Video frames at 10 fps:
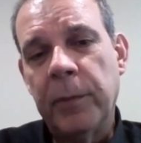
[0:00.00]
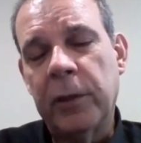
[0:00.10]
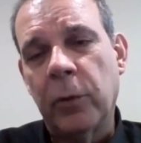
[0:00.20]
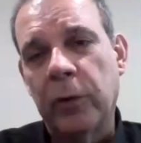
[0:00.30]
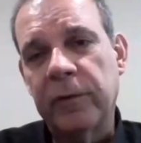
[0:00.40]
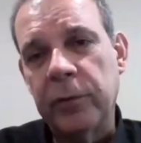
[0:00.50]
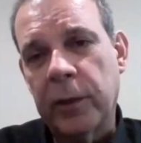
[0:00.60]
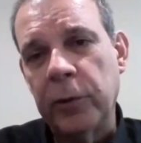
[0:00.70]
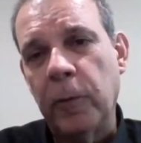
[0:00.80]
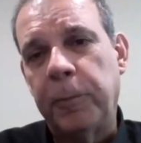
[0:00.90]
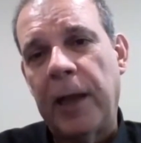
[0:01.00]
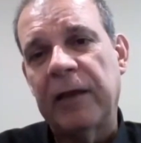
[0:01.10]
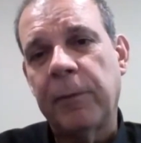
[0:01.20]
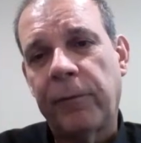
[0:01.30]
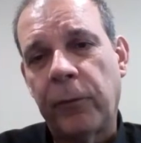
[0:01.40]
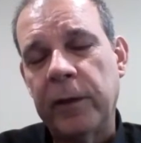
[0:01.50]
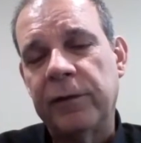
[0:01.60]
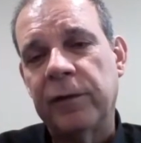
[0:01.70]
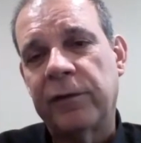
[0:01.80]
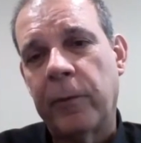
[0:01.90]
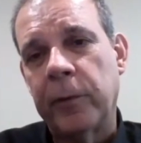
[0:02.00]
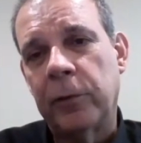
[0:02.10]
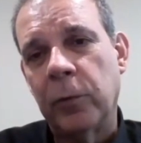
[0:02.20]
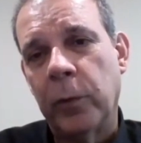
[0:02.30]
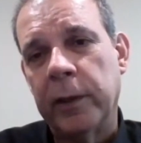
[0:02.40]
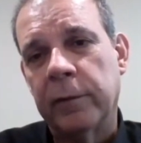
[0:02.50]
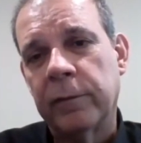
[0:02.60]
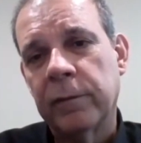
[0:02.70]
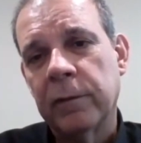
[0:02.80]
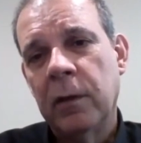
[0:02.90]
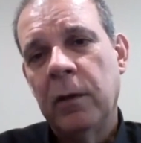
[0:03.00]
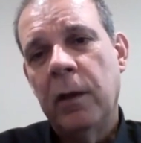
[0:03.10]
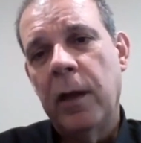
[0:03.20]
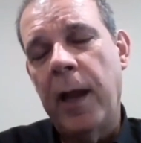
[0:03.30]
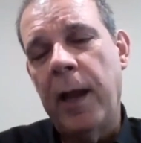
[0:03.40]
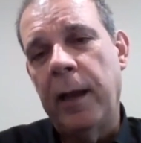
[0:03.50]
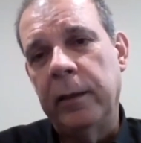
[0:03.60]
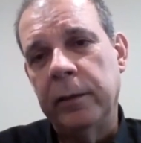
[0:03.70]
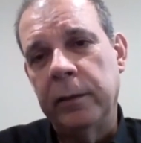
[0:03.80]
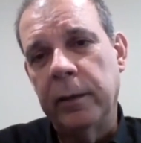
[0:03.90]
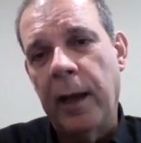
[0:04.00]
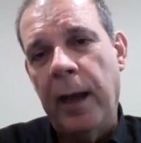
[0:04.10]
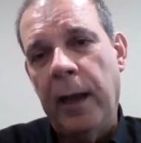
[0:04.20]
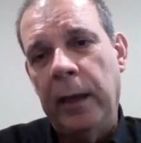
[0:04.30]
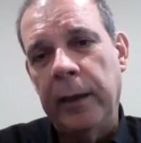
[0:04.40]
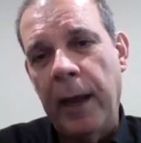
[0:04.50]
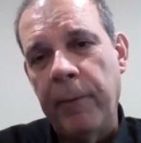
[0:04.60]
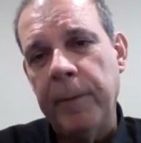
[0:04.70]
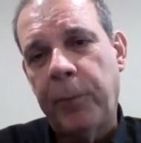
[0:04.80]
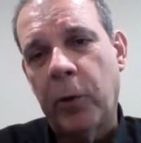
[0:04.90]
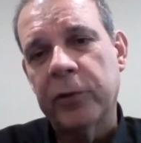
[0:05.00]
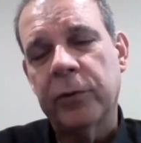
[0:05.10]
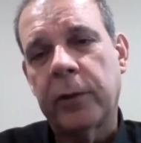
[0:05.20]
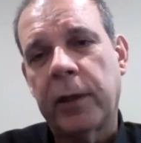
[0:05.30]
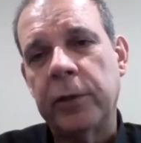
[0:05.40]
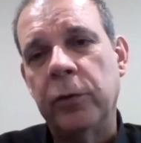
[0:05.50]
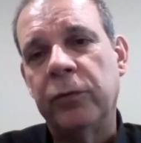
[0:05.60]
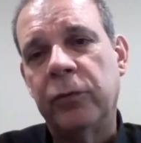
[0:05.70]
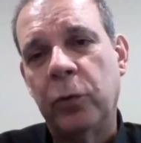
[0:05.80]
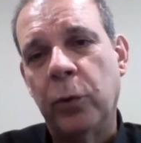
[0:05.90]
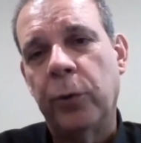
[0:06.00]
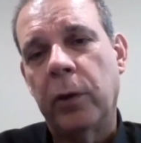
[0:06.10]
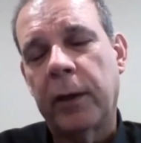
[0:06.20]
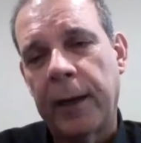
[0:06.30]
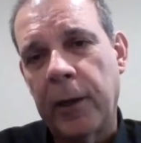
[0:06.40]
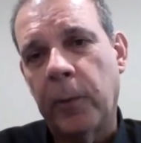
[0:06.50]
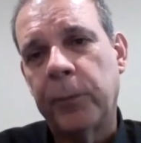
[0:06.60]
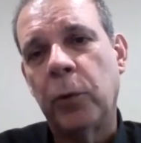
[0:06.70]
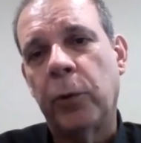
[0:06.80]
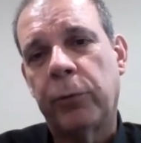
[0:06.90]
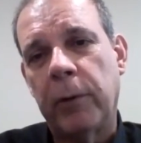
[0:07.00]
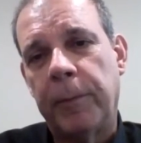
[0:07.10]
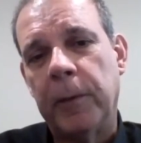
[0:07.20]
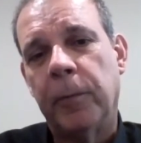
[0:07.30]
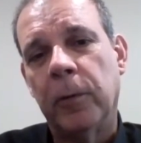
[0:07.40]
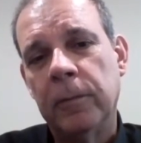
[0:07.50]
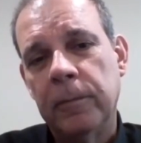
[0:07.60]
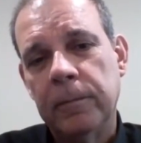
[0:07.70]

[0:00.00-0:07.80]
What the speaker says: because you can do plasmapheresis every 2 weeks, and every person can help 2 to 3 people.